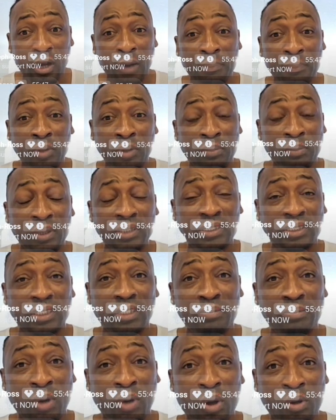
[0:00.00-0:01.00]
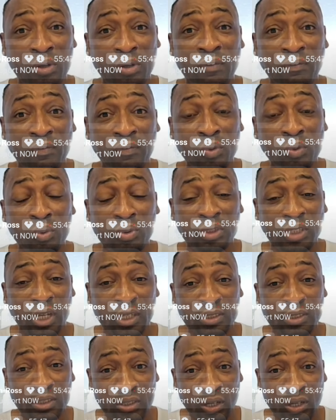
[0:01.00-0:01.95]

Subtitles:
optimistic about the future.